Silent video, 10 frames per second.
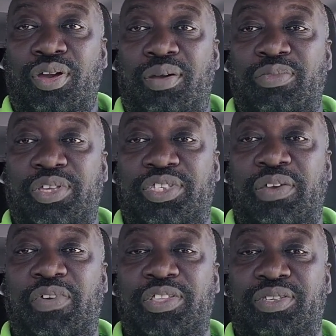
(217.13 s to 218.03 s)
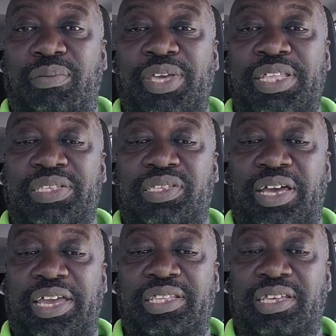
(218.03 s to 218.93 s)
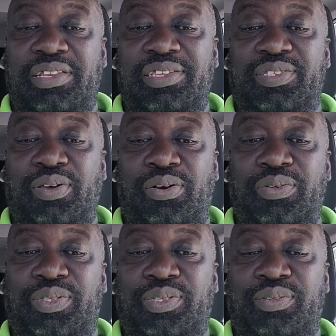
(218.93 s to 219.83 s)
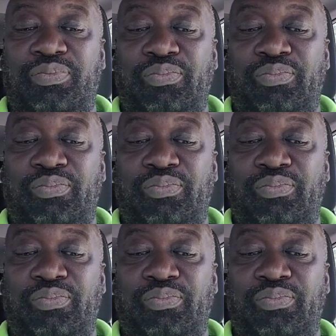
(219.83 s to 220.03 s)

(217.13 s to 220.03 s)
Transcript: I'm just giving some insight on this house.